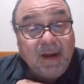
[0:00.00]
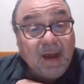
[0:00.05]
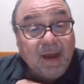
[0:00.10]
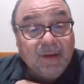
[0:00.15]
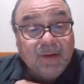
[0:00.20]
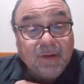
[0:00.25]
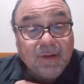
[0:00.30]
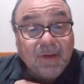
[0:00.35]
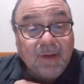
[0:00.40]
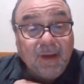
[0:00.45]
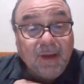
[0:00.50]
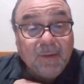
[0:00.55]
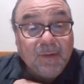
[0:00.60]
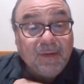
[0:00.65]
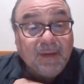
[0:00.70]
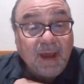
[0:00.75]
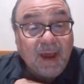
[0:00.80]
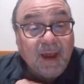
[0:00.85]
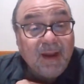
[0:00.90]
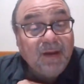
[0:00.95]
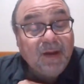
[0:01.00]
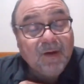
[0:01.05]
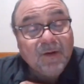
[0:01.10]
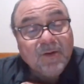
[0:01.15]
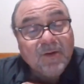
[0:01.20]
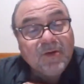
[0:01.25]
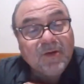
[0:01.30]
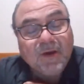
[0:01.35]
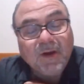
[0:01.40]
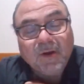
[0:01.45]
actually, with 10
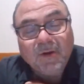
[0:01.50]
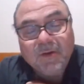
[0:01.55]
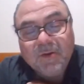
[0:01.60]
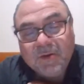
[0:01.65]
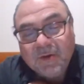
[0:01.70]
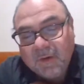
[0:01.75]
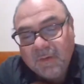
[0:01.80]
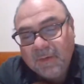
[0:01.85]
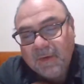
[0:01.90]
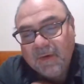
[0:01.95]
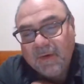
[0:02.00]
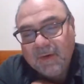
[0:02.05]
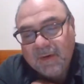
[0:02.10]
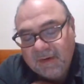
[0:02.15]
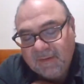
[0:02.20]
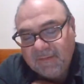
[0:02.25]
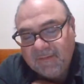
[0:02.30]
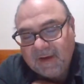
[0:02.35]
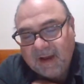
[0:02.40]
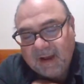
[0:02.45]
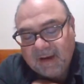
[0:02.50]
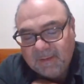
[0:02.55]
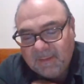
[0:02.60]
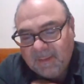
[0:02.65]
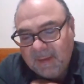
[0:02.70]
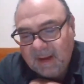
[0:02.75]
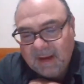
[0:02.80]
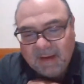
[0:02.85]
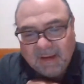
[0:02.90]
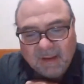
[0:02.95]
years ago, Joe Bruin invited
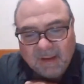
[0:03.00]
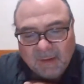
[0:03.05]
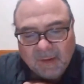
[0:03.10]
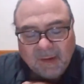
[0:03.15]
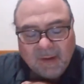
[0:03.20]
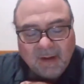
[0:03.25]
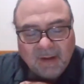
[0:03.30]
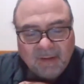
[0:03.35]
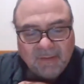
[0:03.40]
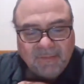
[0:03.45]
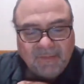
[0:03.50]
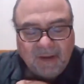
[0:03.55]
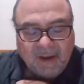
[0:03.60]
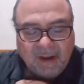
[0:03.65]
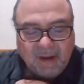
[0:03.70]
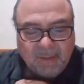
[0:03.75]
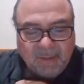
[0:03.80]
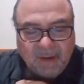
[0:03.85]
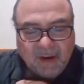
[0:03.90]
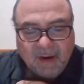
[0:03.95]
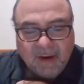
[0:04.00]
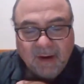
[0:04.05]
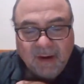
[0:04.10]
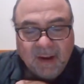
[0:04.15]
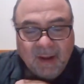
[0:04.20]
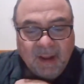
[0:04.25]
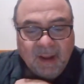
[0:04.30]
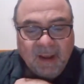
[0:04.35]
me to the Hall of Fame there,